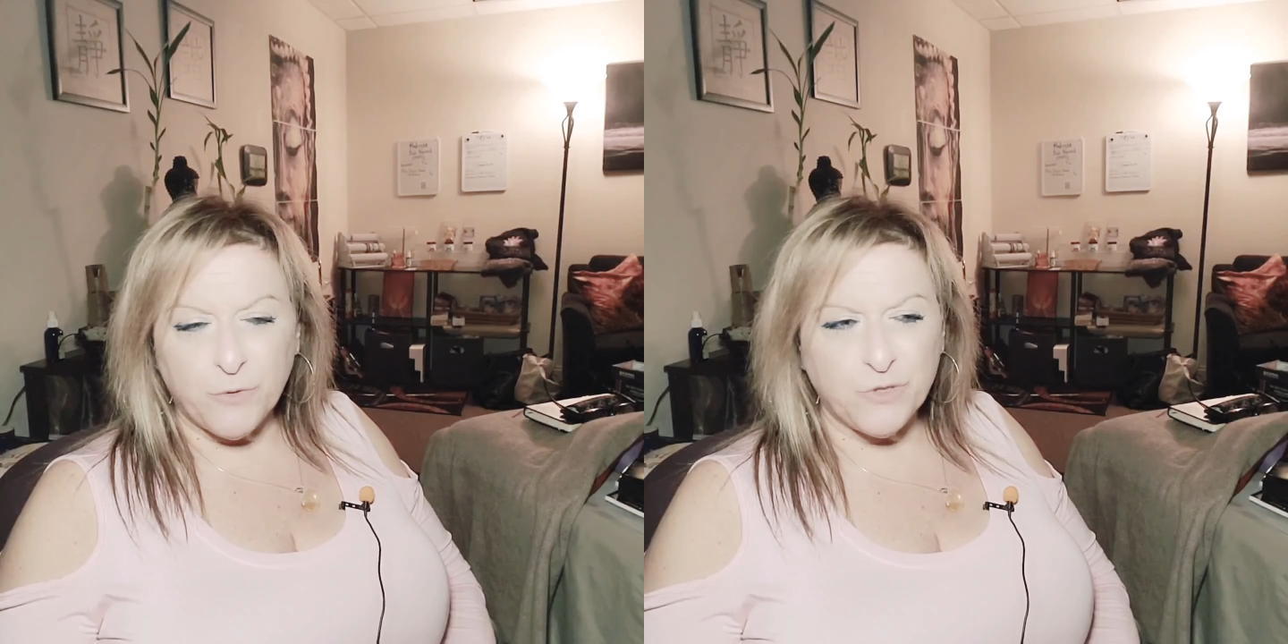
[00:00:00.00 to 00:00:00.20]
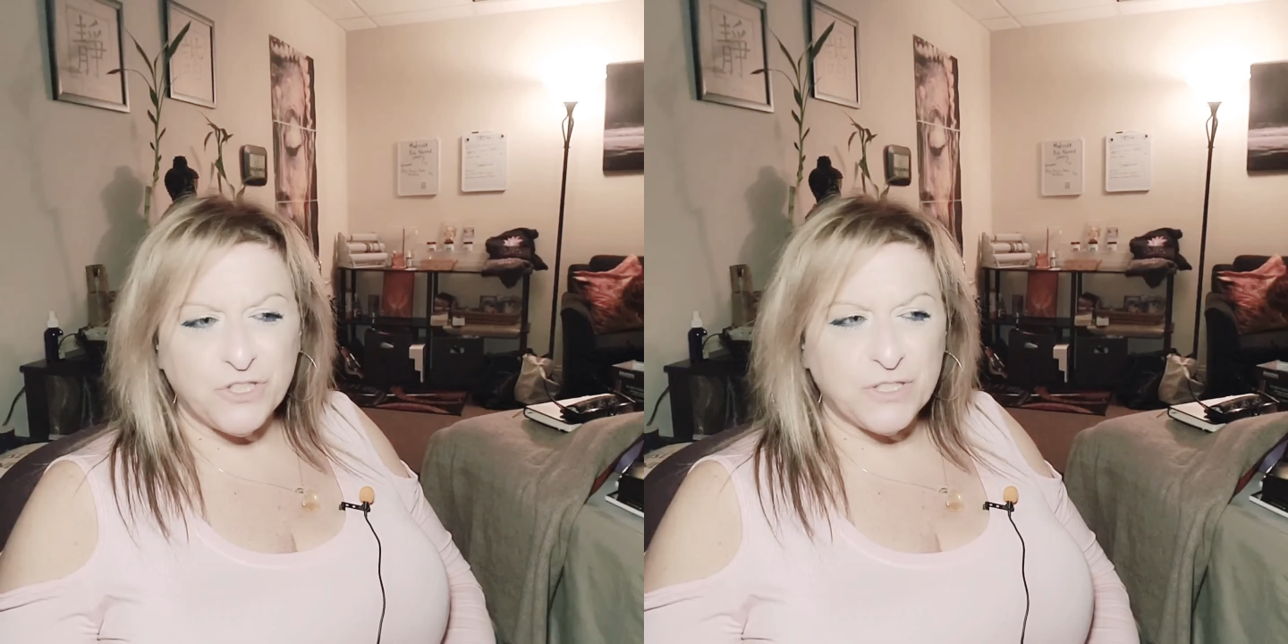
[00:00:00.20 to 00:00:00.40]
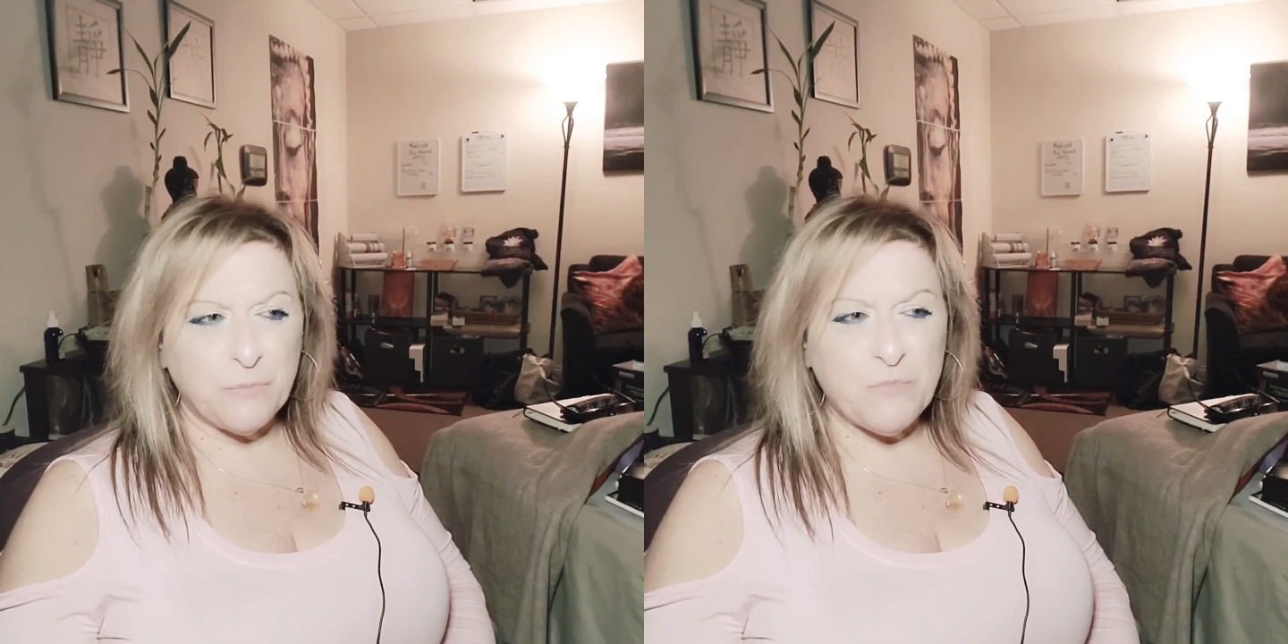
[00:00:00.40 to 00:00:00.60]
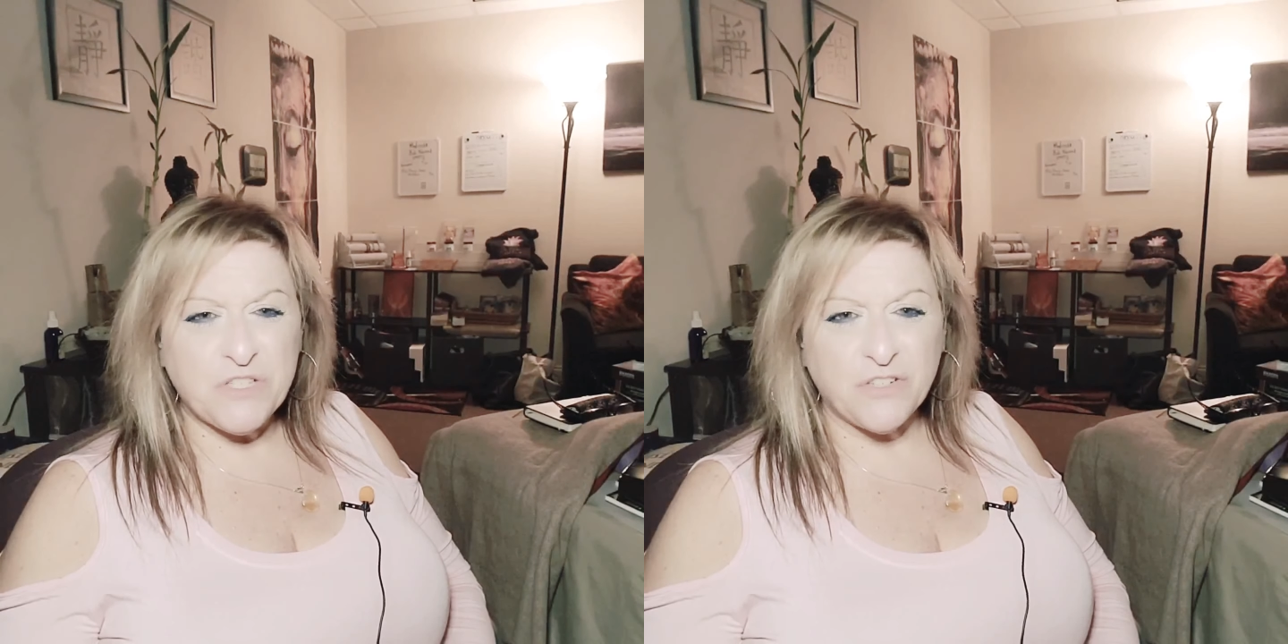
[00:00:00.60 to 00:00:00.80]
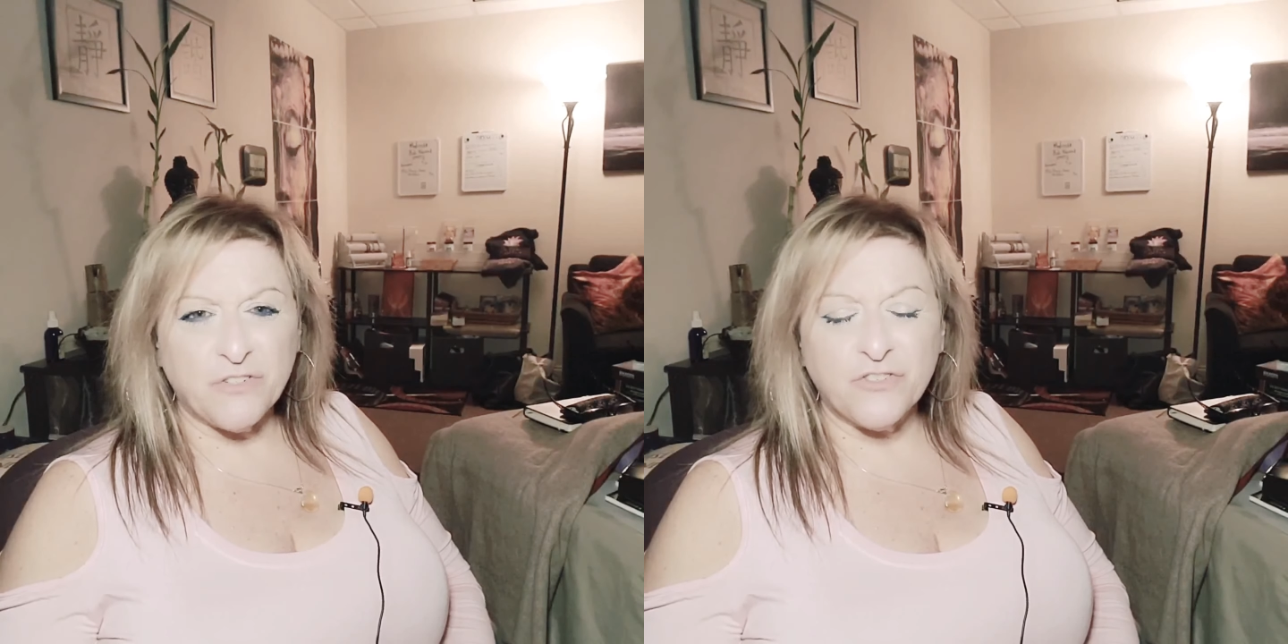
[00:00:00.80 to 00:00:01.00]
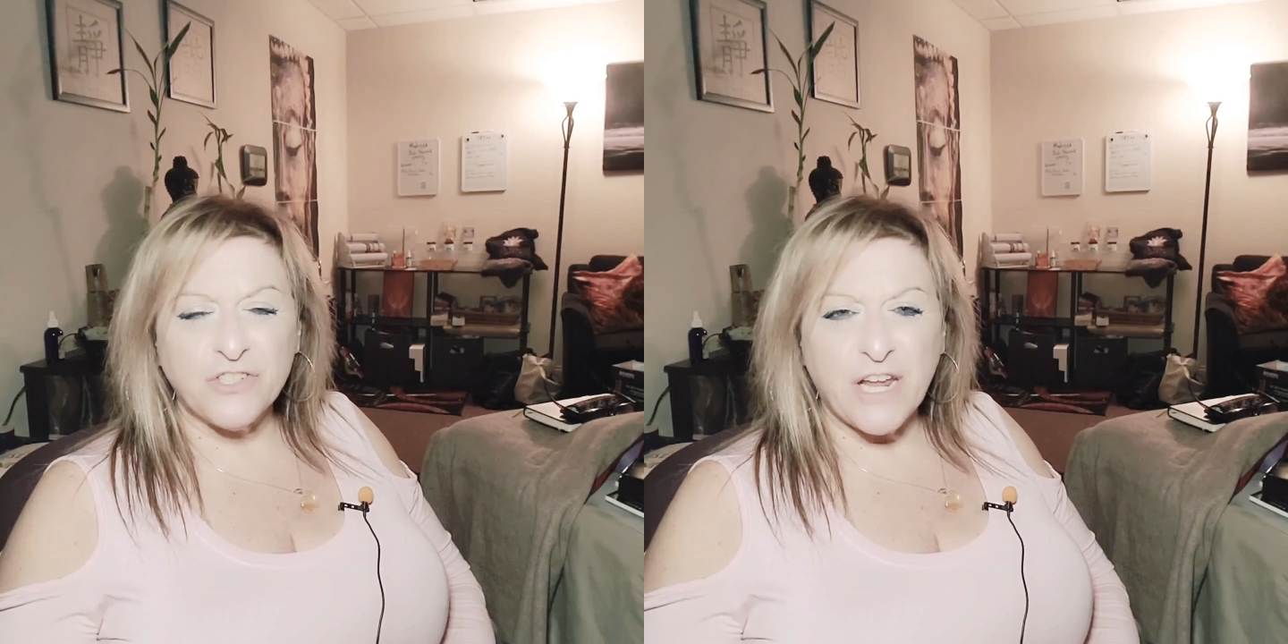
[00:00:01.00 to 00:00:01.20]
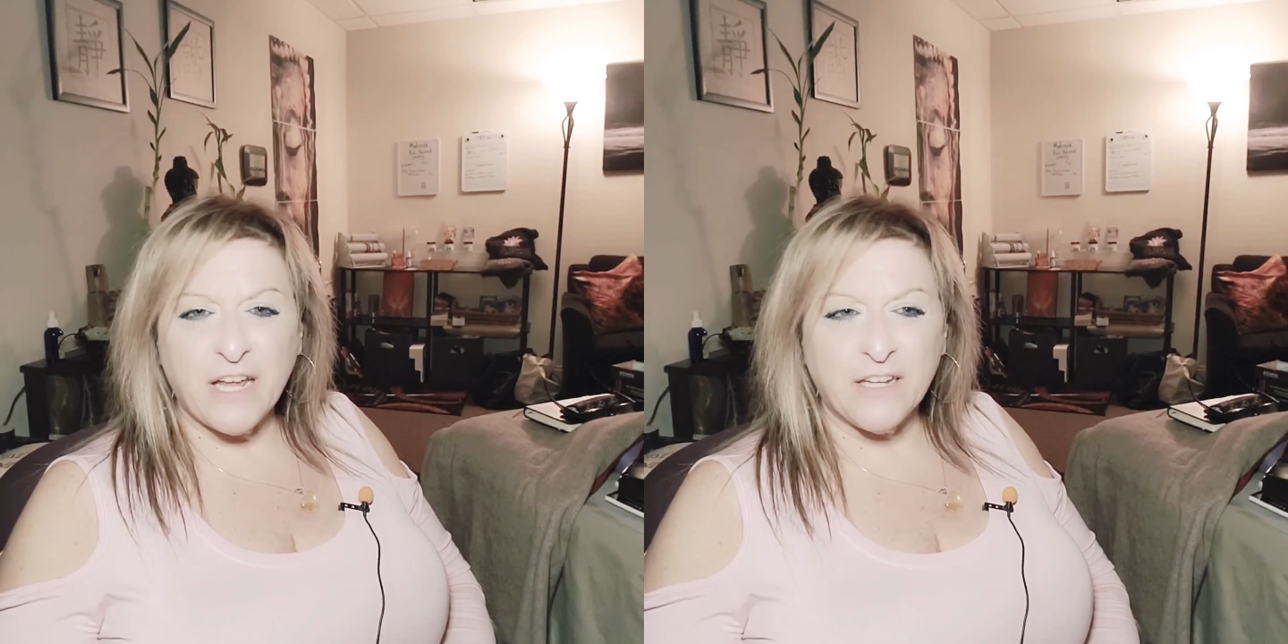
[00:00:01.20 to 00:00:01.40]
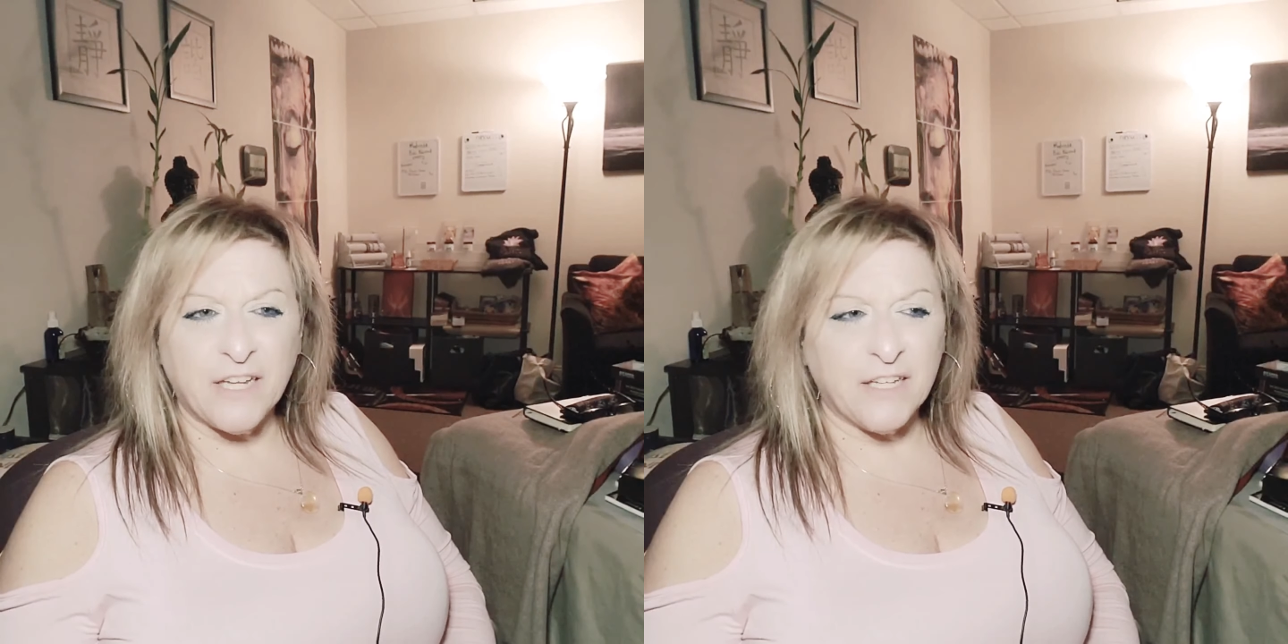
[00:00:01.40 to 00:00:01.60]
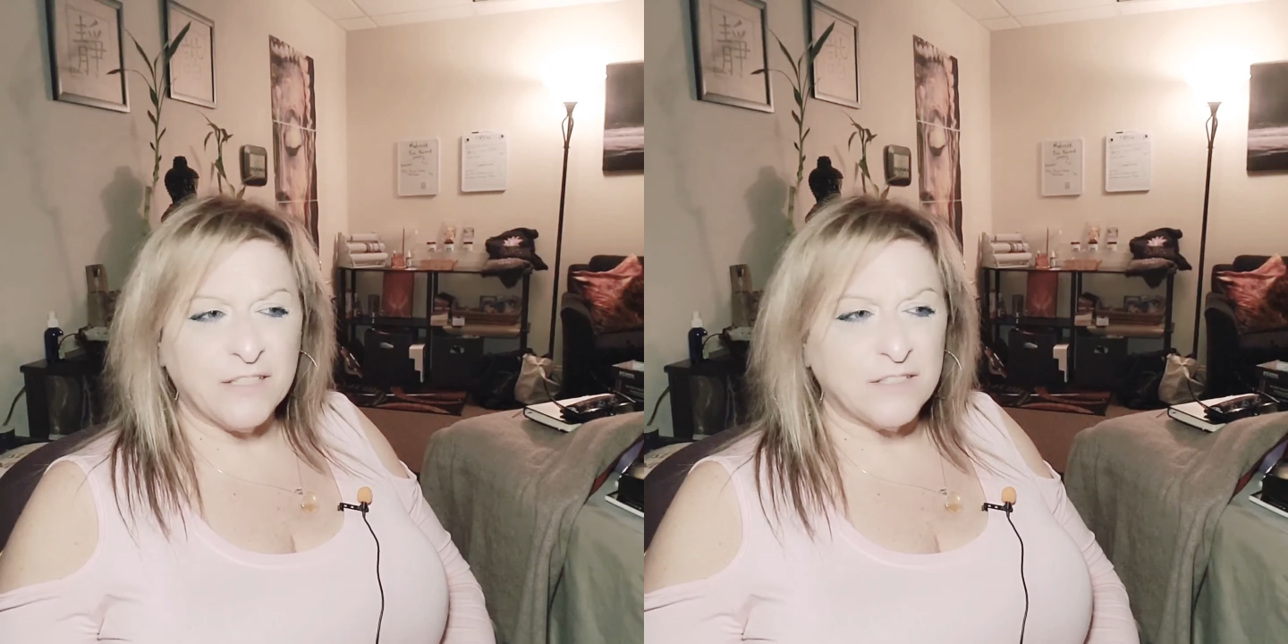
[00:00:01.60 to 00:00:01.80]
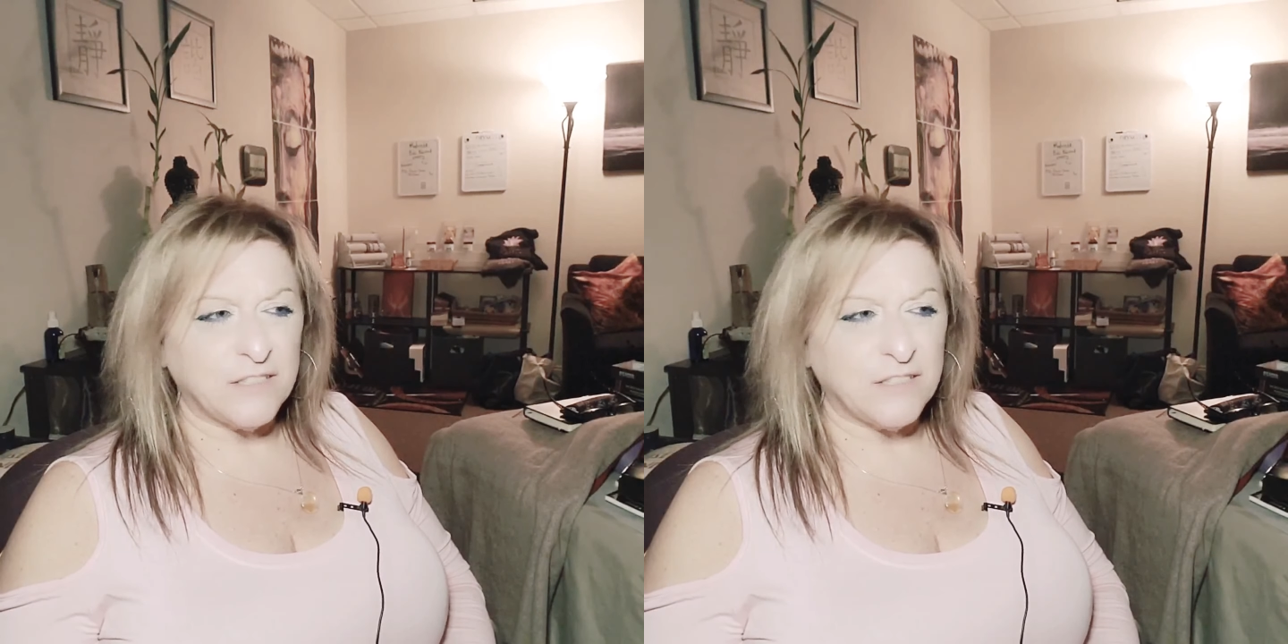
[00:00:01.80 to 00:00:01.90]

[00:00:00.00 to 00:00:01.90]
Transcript: it was just misunderstandings,